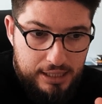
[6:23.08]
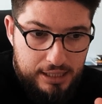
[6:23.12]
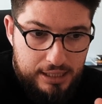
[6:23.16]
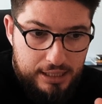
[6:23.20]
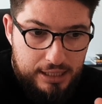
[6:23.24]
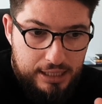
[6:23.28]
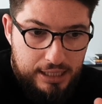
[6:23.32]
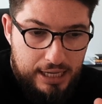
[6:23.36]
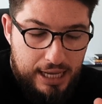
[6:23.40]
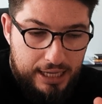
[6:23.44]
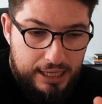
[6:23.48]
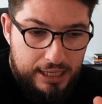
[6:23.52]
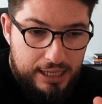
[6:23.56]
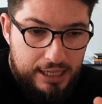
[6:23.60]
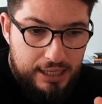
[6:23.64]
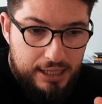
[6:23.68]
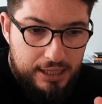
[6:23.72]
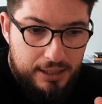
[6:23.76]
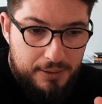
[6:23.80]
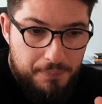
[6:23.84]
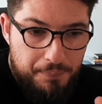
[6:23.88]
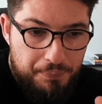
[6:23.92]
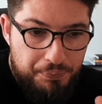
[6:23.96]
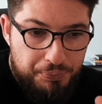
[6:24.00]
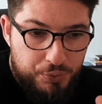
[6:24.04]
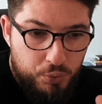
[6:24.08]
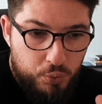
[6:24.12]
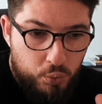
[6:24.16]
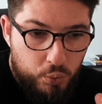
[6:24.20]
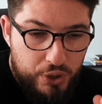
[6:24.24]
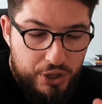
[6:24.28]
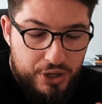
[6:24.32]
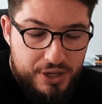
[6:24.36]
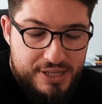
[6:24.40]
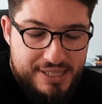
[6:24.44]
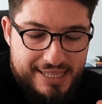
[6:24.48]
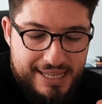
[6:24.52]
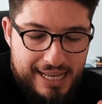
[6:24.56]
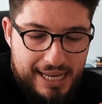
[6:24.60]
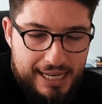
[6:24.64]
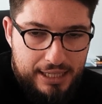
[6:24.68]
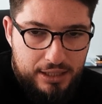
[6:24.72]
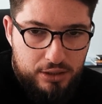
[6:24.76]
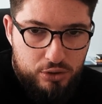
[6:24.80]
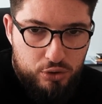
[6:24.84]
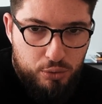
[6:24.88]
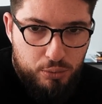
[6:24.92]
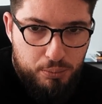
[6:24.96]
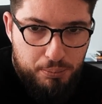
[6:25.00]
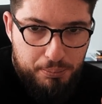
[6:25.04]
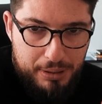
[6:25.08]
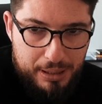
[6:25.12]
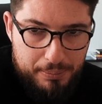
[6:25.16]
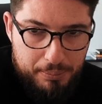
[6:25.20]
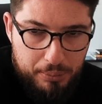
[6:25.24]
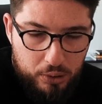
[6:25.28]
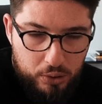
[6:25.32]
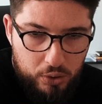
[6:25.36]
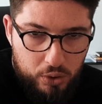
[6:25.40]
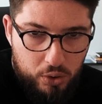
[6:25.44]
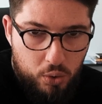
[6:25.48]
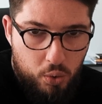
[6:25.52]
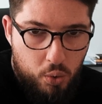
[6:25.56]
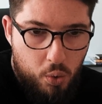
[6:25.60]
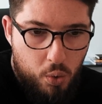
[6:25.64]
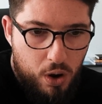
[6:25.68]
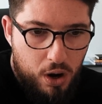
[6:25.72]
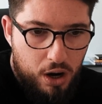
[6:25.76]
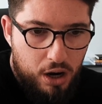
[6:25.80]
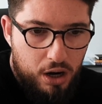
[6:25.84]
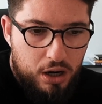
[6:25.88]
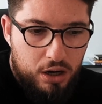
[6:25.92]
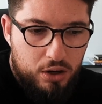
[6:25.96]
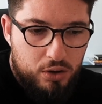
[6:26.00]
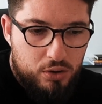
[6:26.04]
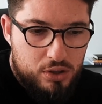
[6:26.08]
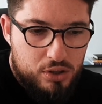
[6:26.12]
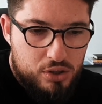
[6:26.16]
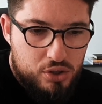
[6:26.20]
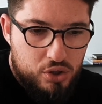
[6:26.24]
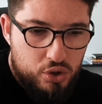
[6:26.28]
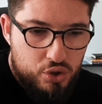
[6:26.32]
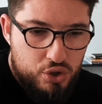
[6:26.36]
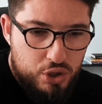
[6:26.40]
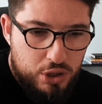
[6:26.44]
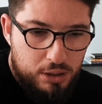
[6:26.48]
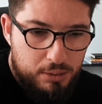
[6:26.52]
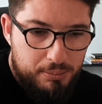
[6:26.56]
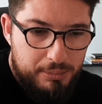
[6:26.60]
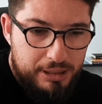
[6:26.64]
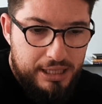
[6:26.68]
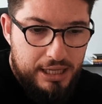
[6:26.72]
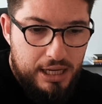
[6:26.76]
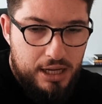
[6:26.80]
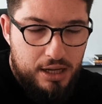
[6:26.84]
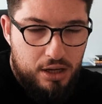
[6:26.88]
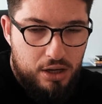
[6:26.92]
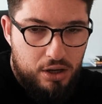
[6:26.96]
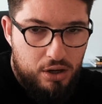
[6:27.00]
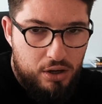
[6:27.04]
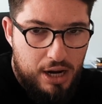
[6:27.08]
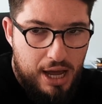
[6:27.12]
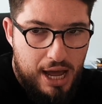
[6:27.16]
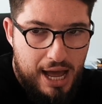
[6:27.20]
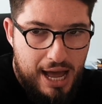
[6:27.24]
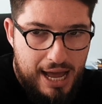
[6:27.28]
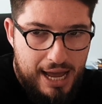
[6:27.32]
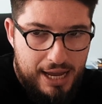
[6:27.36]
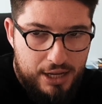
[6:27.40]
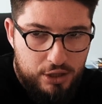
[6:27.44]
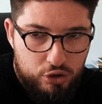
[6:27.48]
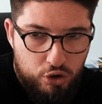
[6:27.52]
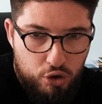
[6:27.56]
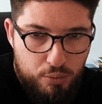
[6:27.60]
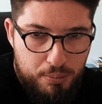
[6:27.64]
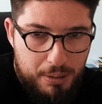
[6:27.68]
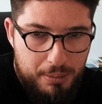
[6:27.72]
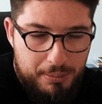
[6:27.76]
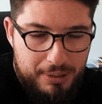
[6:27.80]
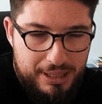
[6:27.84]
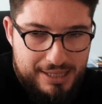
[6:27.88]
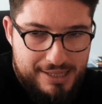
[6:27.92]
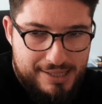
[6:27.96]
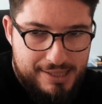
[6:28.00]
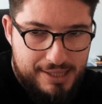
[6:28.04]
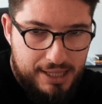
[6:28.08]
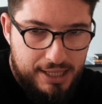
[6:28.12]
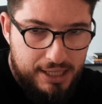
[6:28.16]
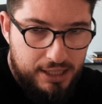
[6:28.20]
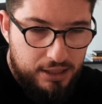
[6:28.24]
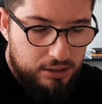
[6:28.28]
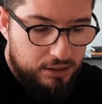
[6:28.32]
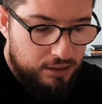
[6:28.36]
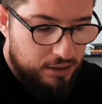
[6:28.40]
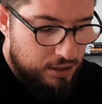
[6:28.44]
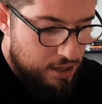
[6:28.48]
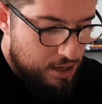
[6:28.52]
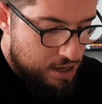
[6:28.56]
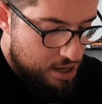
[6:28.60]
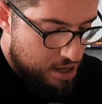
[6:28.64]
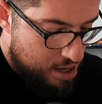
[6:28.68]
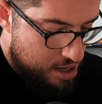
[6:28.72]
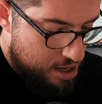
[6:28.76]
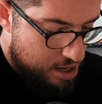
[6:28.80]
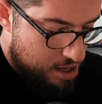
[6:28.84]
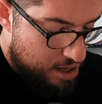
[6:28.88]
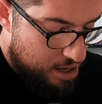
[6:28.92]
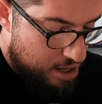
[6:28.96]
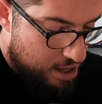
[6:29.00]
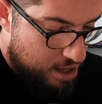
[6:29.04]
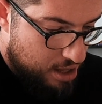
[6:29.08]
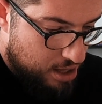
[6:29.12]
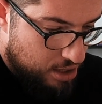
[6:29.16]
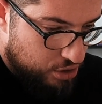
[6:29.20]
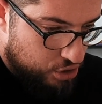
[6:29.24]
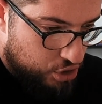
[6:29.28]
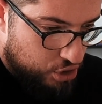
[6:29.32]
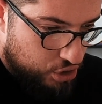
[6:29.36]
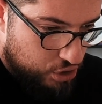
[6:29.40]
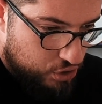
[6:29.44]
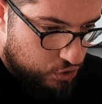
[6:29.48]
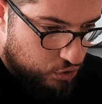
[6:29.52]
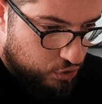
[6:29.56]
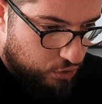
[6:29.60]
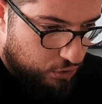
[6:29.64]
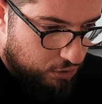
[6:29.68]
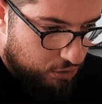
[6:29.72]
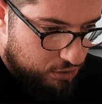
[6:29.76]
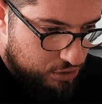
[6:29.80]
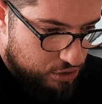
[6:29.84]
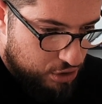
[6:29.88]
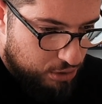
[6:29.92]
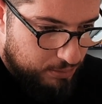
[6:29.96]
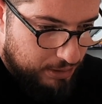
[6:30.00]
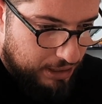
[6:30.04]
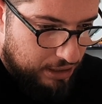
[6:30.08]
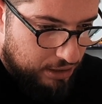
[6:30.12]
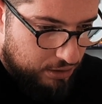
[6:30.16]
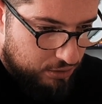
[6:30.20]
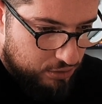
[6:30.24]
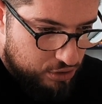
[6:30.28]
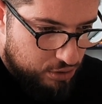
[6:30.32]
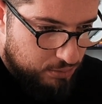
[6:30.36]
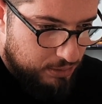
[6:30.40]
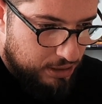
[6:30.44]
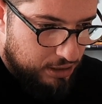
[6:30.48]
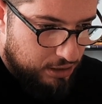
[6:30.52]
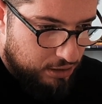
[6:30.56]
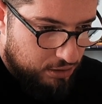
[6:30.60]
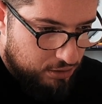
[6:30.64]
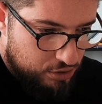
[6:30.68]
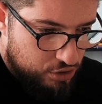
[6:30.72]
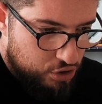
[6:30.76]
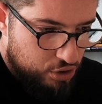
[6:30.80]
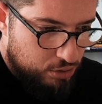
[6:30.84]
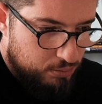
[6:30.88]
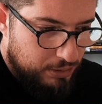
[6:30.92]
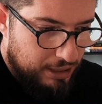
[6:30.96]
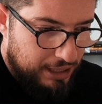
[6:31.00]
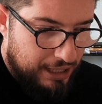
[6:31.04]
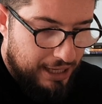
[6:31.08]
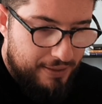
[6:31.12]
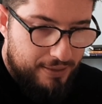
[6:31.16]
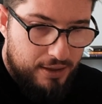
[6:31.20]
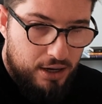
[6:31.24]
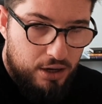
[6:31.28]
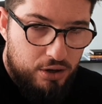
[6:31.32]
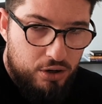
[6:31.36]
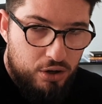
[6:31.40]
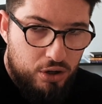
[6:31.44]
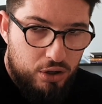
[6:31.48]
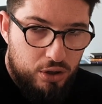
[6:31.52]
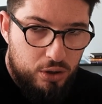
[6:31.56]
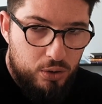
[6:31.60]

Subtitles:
like, we're selling to people who are on social media on a high dopamine state, just consuming and consuming and consuming, and they're not